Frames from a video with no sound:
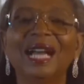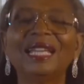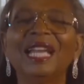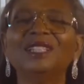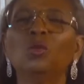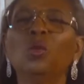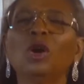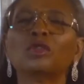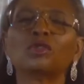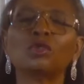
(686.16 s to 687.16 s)
and I
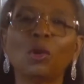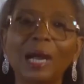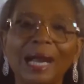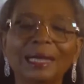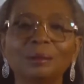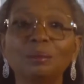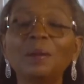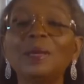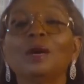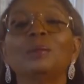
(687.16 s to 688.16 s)
work so hard,
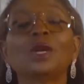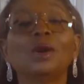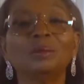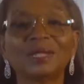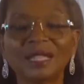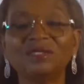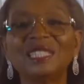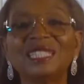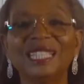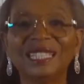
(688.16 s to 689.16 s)
maybe I'll become
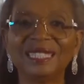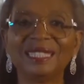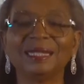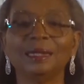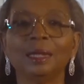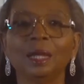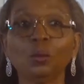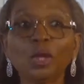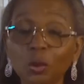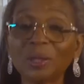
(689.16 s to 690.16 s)
70, 80,
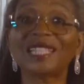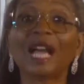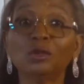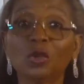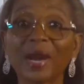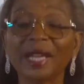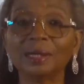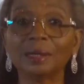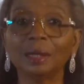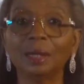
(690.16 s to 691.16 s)
which will sound
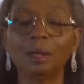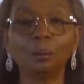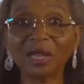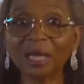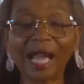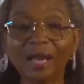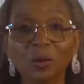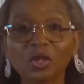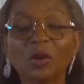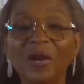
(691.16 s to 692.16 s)
great, but the guy
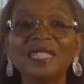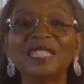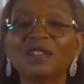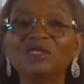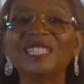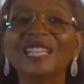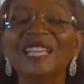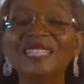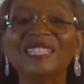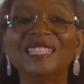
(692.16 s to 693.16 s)
who is already 70,
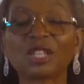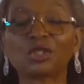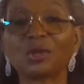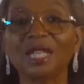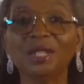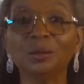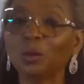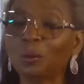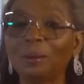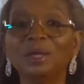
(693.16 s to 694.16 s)
80 naturally
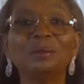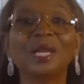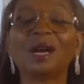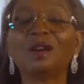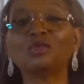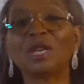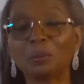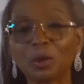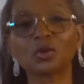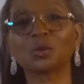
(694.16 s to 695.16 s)
will probably be
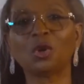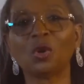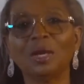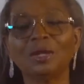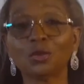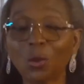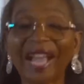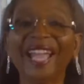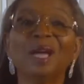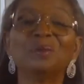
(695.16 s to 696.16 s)
100 plus more. So
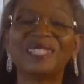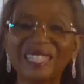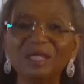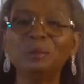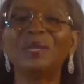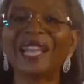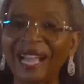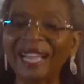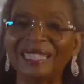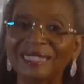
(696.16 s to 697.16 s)
I am still
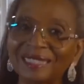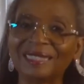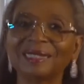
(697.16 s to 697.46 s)
behind.